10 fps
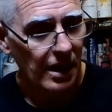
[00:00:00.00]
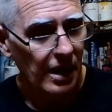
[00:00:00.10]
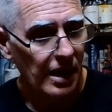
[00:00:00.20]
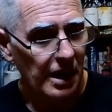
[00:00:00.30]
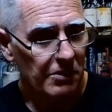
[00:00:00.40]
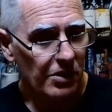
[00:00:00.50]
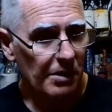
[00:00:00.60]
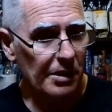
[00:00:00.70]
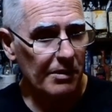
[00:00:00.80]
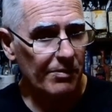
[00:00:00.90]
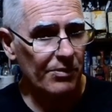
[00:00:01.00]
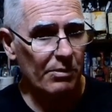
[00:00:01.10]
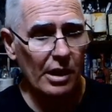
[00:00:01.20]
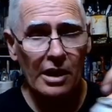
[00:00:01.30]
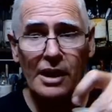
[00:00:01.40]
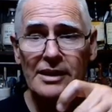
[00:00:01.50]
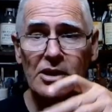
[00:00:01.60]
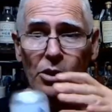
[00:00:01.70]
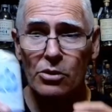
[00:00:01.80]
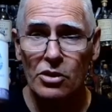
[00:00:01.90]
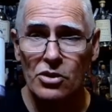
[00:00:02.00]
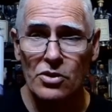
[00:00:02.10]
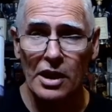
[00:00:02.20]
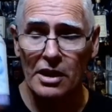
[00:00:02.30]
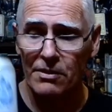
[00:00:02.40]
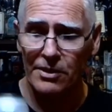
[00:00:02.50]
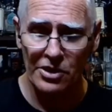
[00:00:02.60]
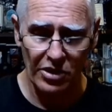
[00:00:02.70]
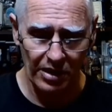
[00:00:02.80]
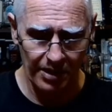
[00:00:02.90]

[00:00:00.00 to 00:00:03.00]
I'm grabbing my ice cold, straight out of the fridge,